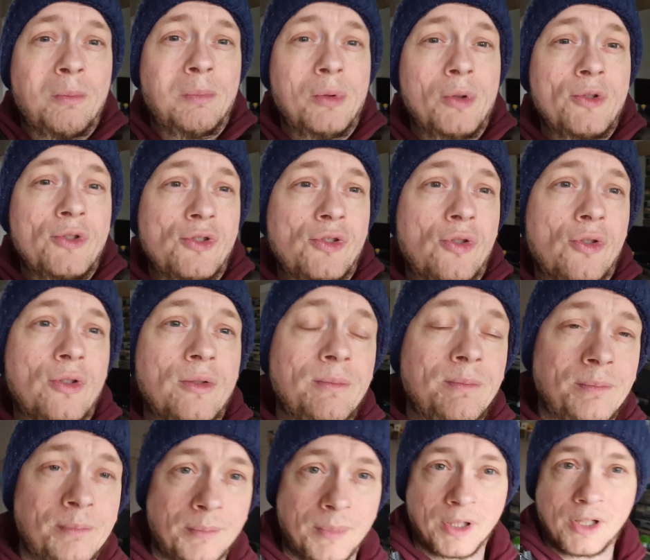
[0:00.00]
bloods done
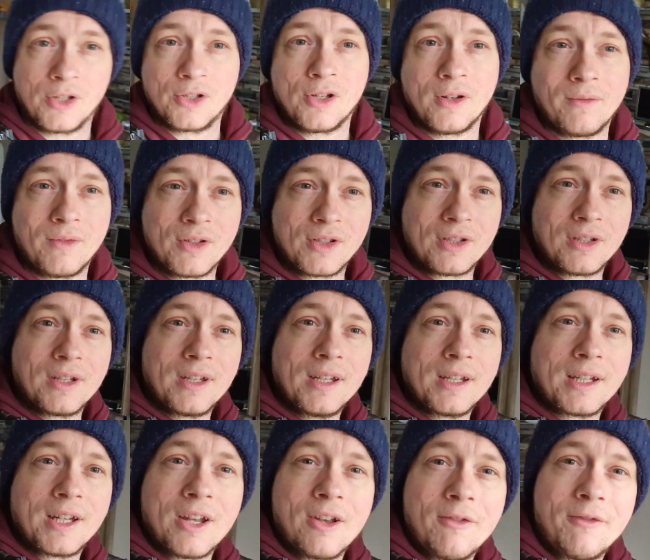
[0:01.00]
because obviously
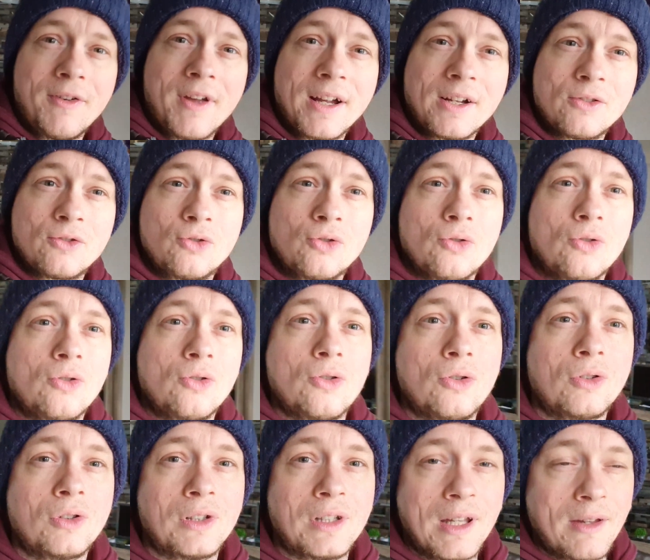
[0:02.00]
it can affect
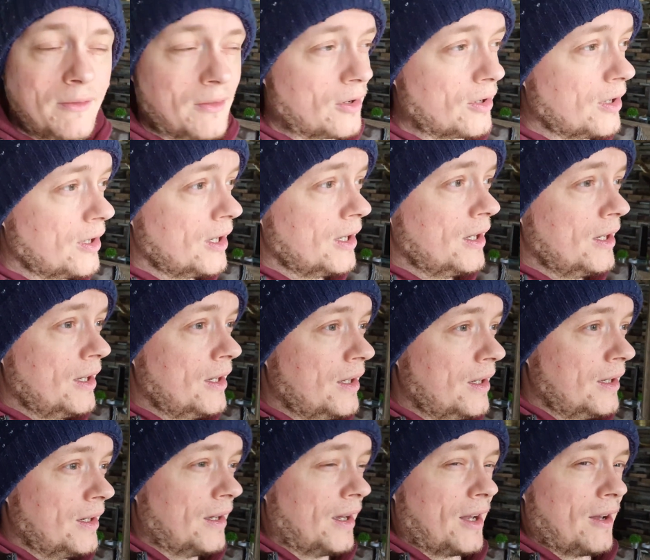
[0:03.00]
your liver
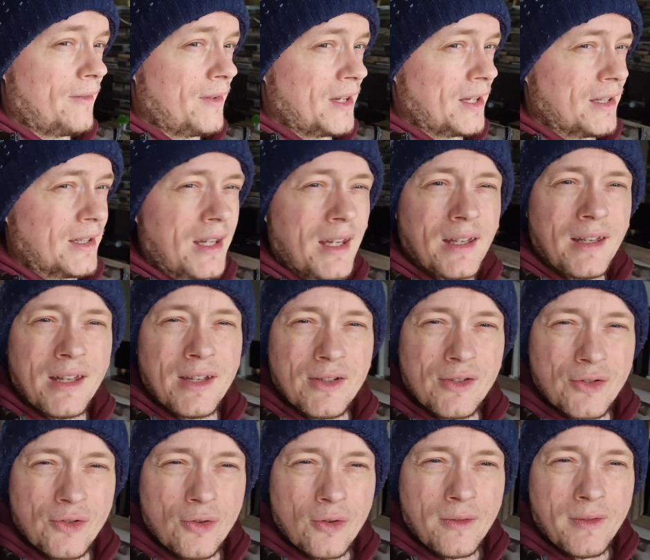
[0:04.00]
and I think your kidneys and
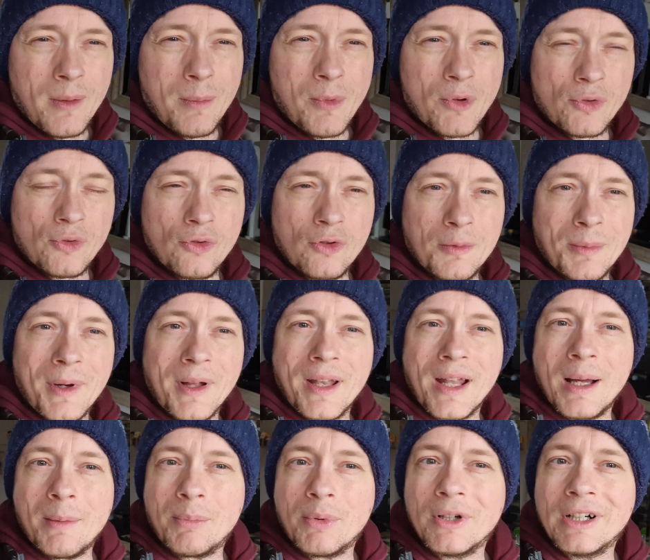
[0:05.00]
stuff. I'm not sure about
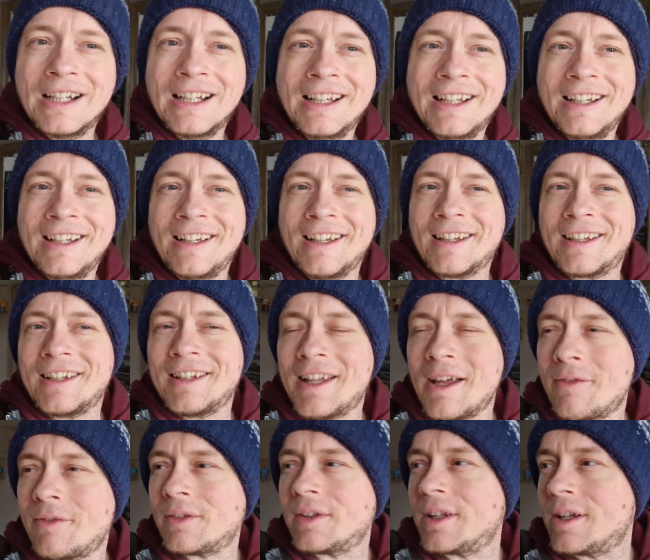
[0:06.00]
that, but it can
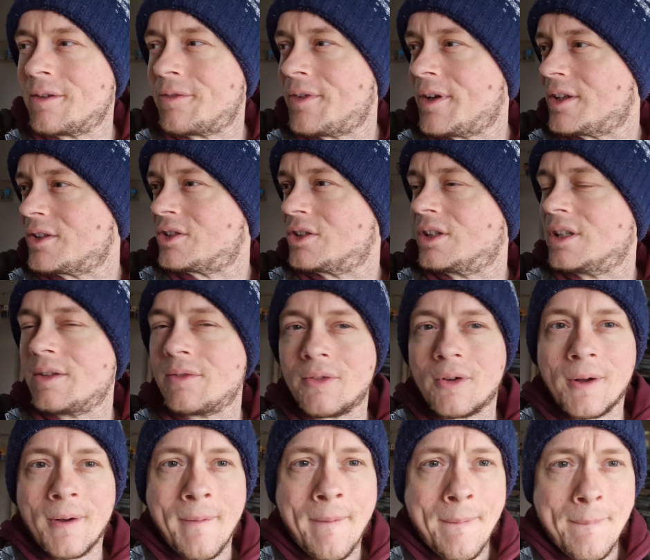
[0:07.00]
definitely affect your
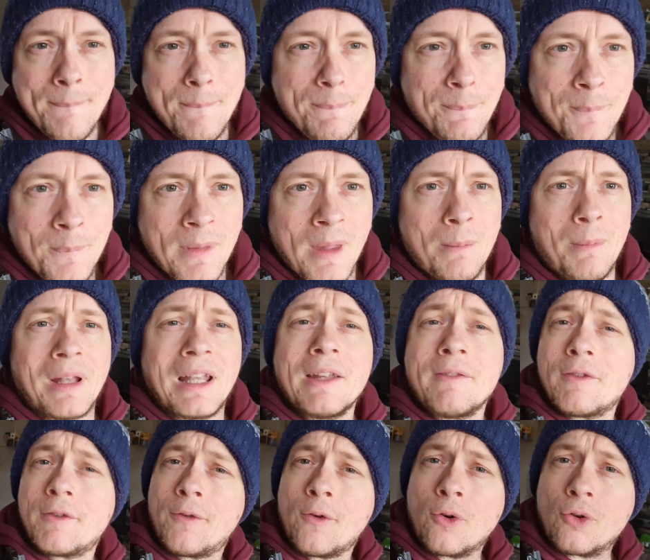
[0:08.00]
liver. My
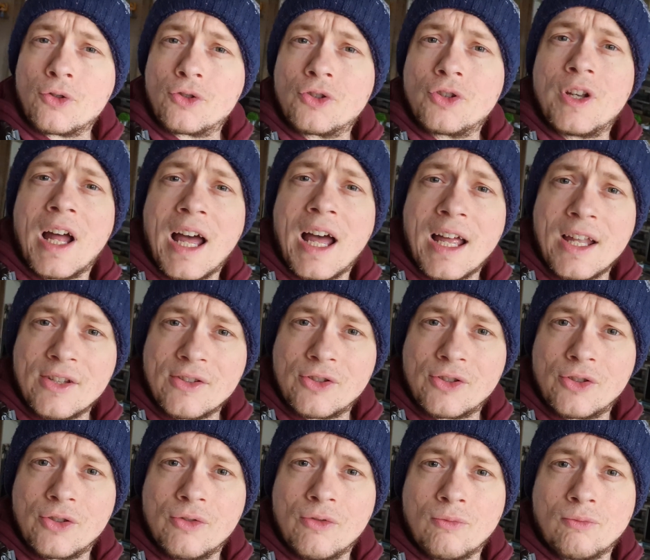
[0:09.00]
liver function
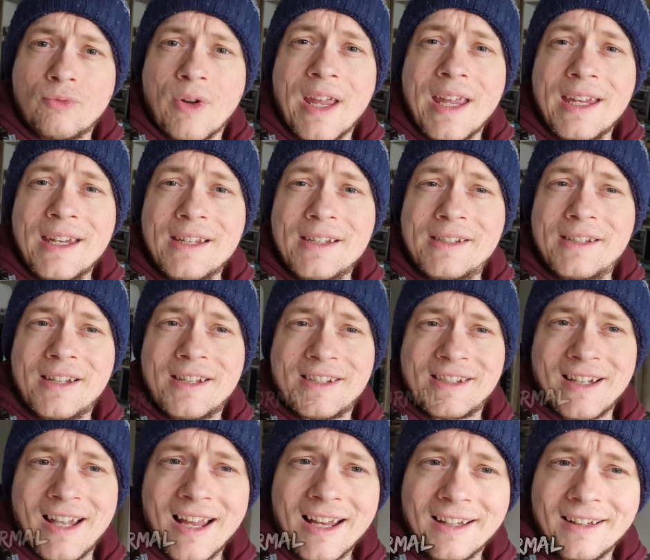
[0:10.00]
has raised
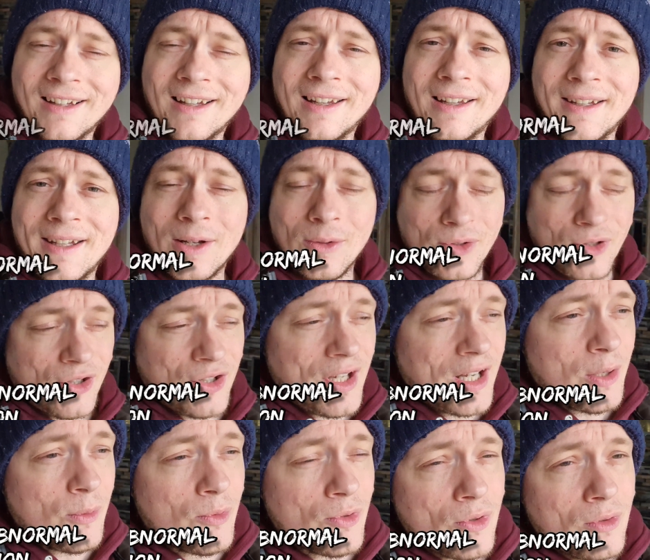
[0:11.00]
slightly. Now, she said
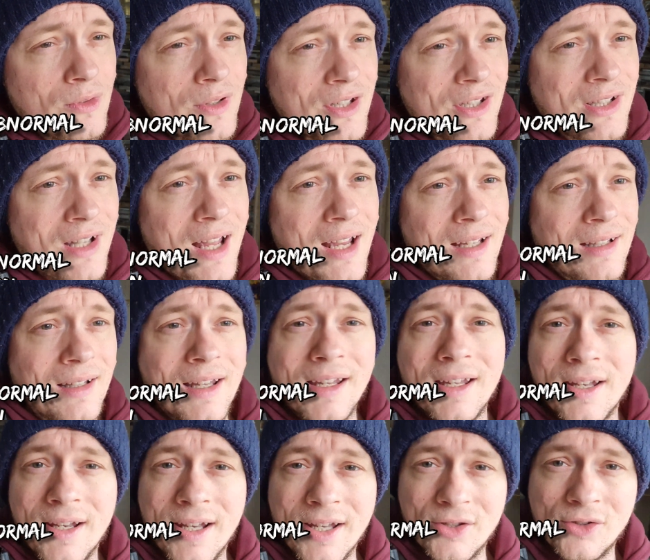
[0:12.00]
it was only slightly
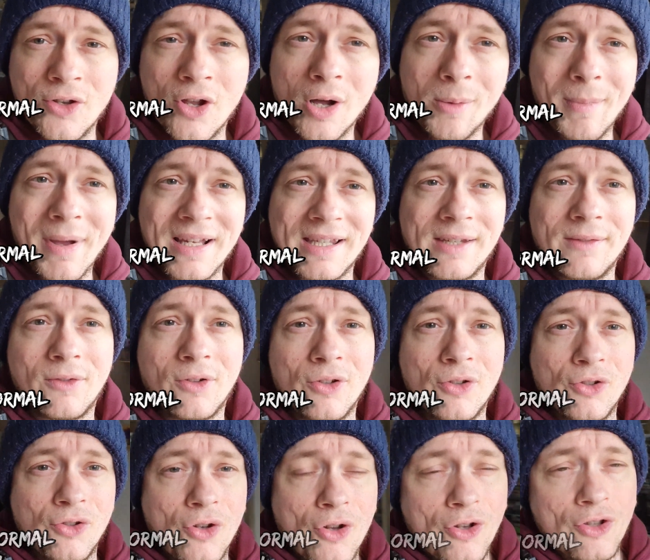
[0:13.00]
and it's not a massive
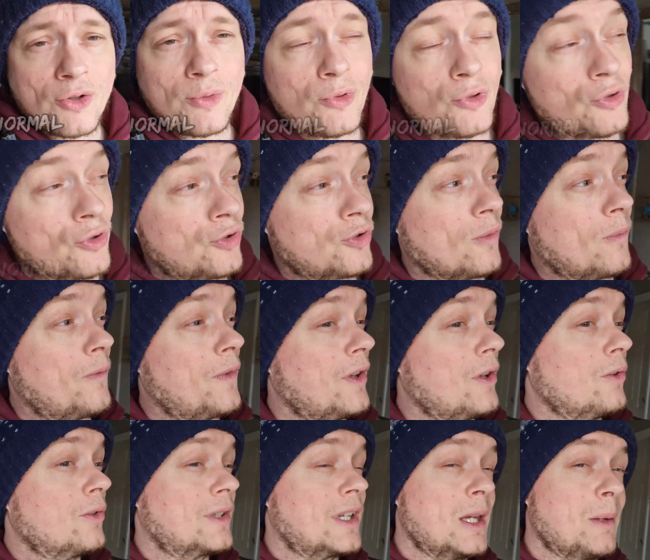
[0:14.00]
concern, so it's just something
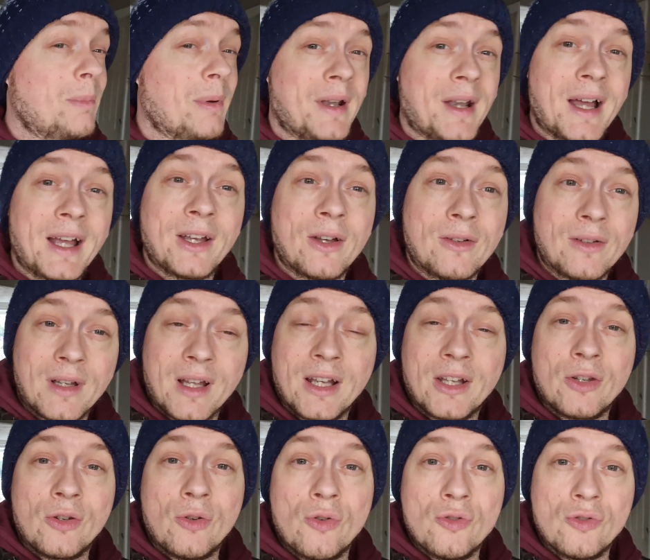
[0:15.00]
they'll keep an eye on like
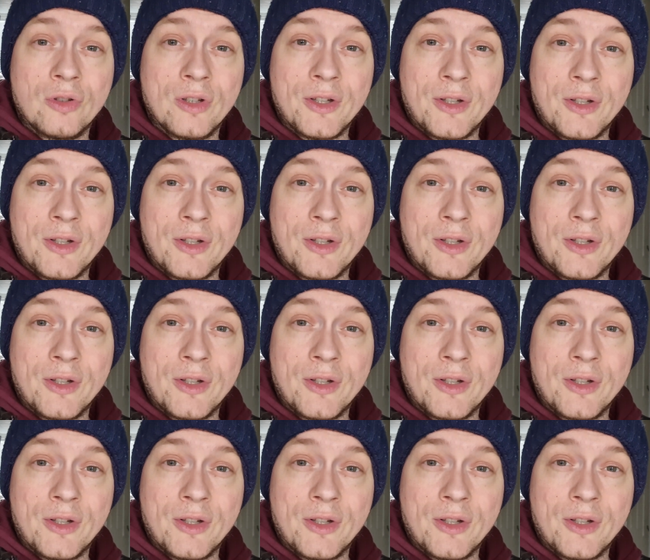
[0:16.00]
they usually